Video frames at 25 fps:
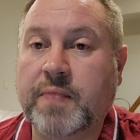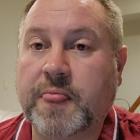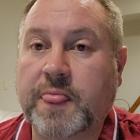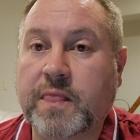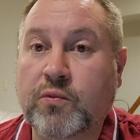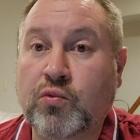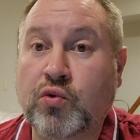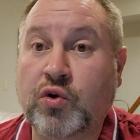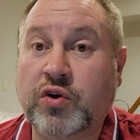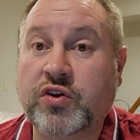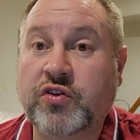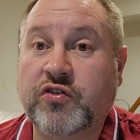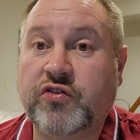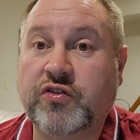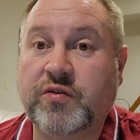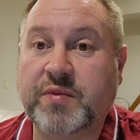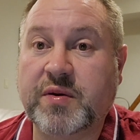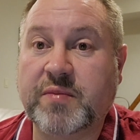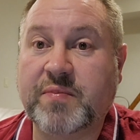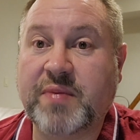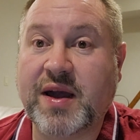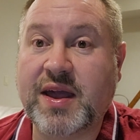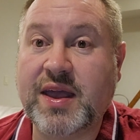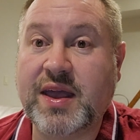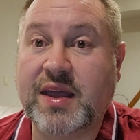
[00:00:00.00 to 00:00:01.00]
what you should be
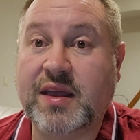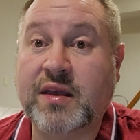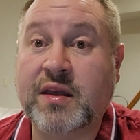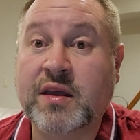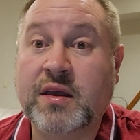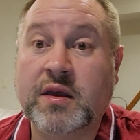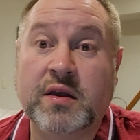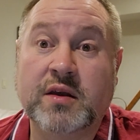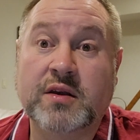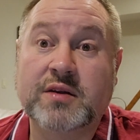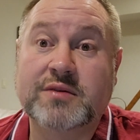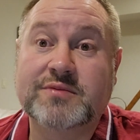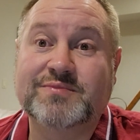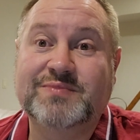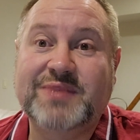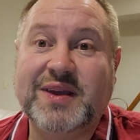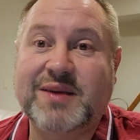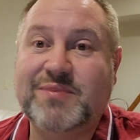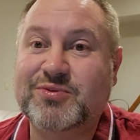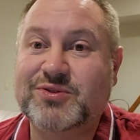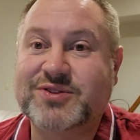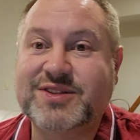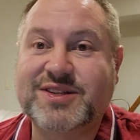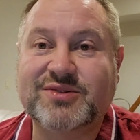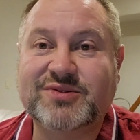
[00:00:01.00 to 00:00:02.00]
paying?
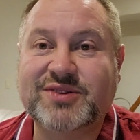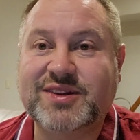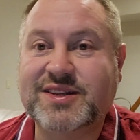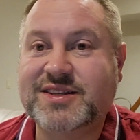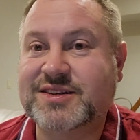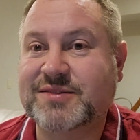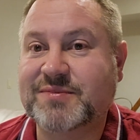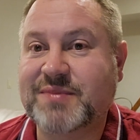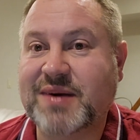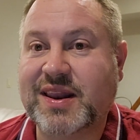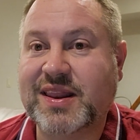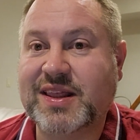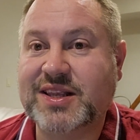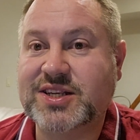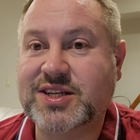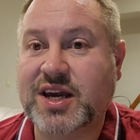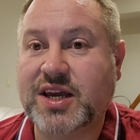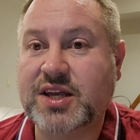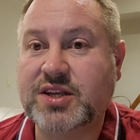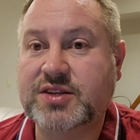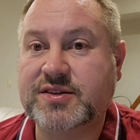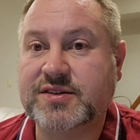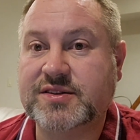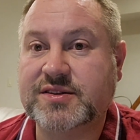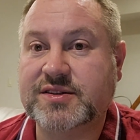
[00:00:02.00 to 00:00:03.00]
People still need to manage
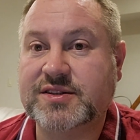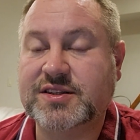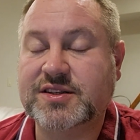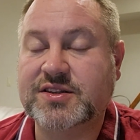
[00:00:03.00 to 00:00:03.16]
agents.